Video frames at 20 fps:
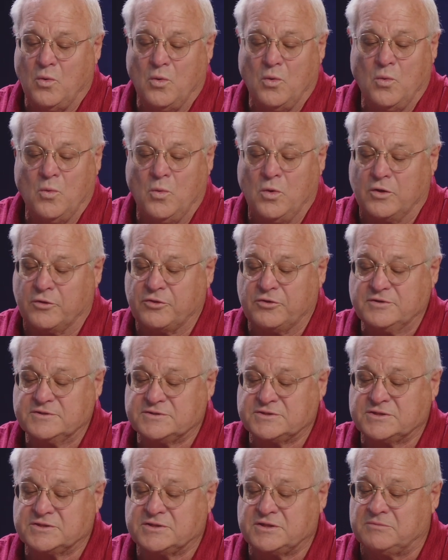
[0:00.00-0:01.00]
with
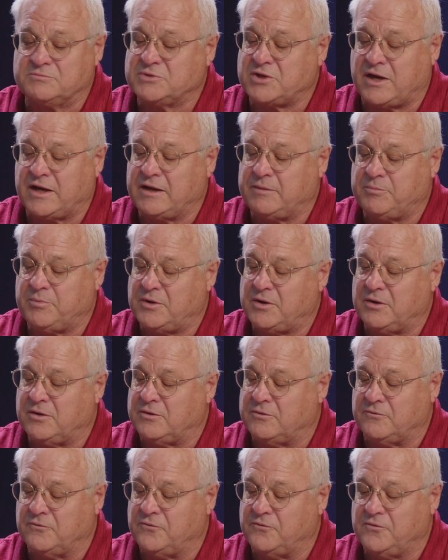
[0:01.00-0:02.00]
some type
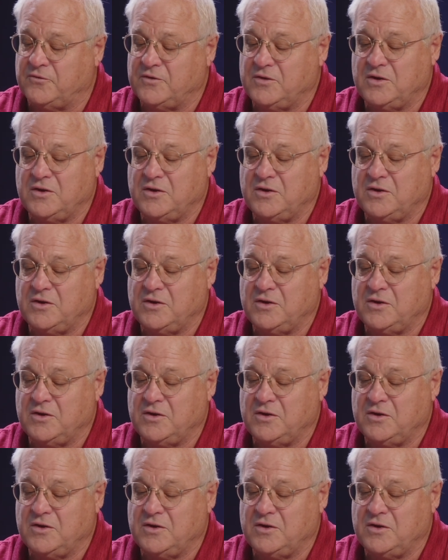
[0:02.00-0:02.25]
of